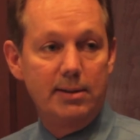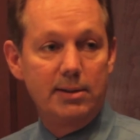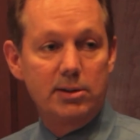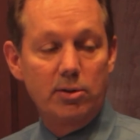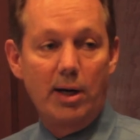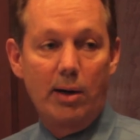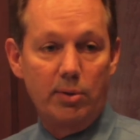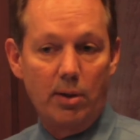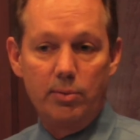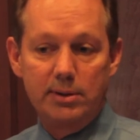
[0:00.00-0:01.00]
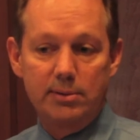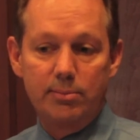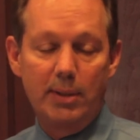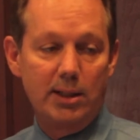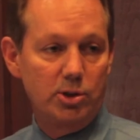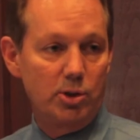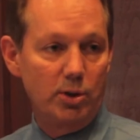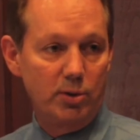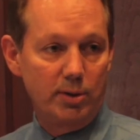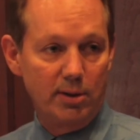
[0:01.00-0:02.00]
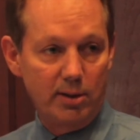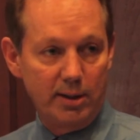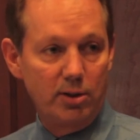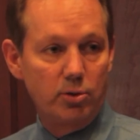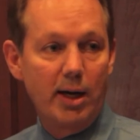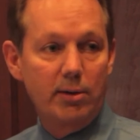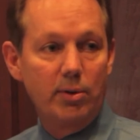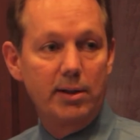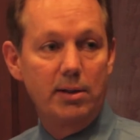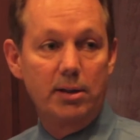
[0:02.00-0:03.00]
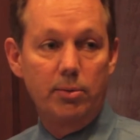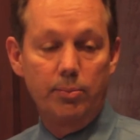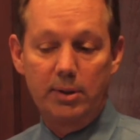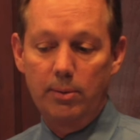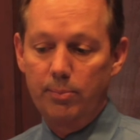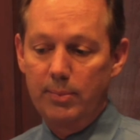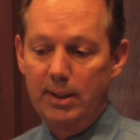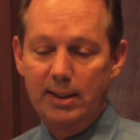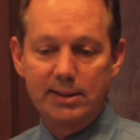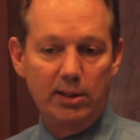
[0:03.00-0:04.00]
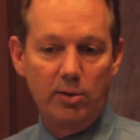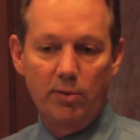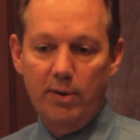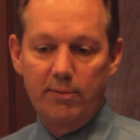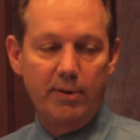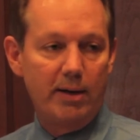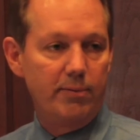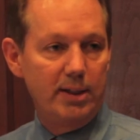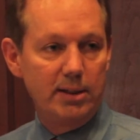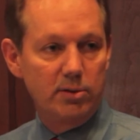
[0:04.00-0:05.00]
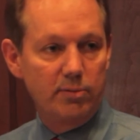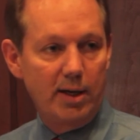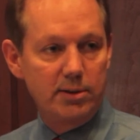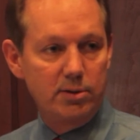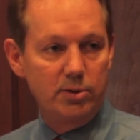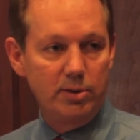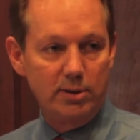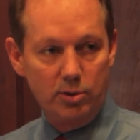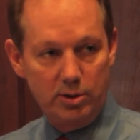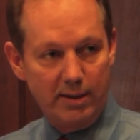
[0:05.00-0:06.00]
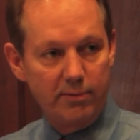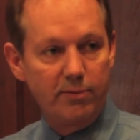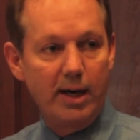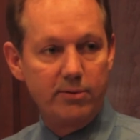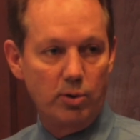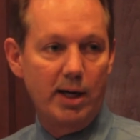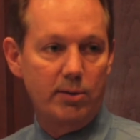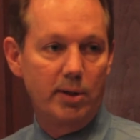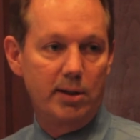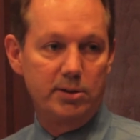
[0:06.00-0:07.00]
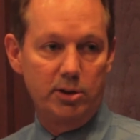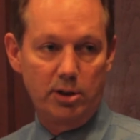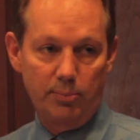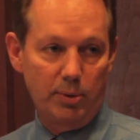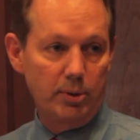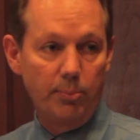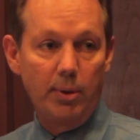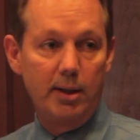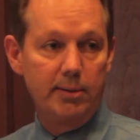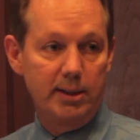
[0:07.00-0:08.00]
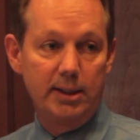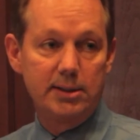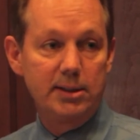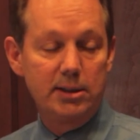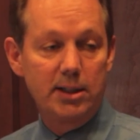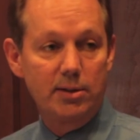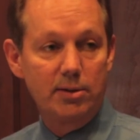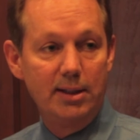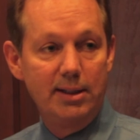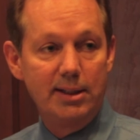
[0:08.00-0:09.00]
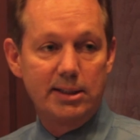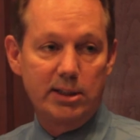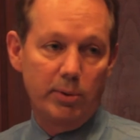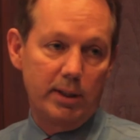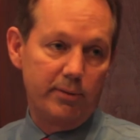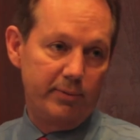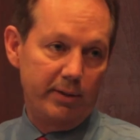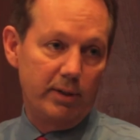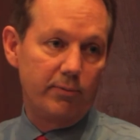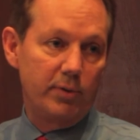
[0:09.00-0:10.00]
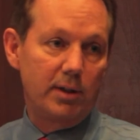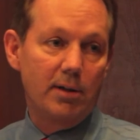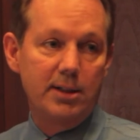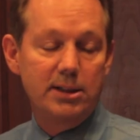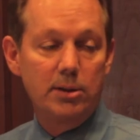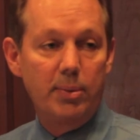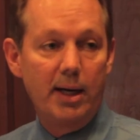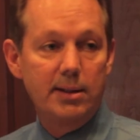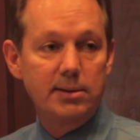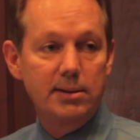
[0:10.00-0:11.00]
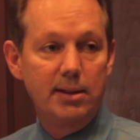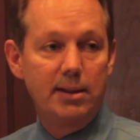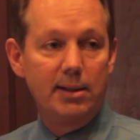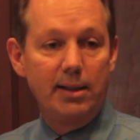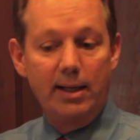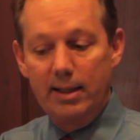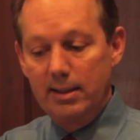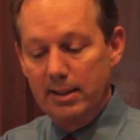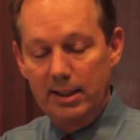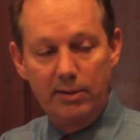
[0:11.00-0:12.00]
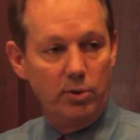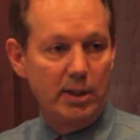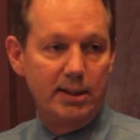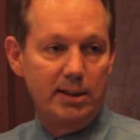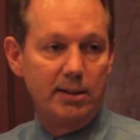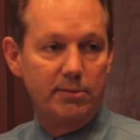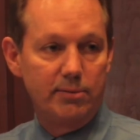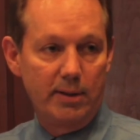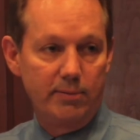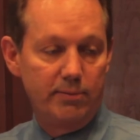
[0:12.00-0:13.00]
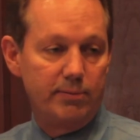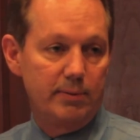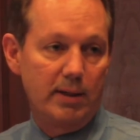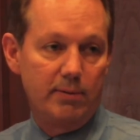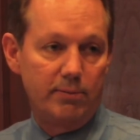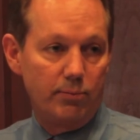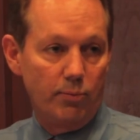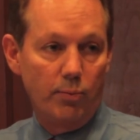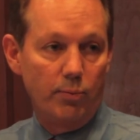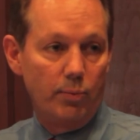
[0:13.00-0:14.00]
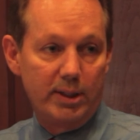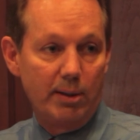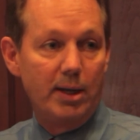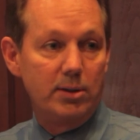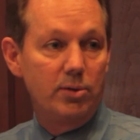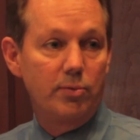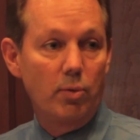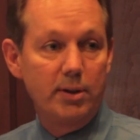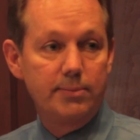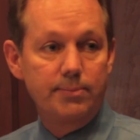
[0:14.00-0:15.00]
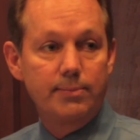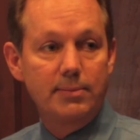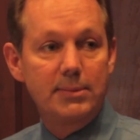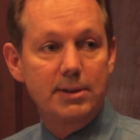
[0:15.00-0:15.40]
So I would always make sure you can look at their track record and say you go find 5 financial advisors, you should have 5 track records you can compare against each other, see what they've done for their clients in the past, and give you an idea of what they might do for you. Mm-hmm.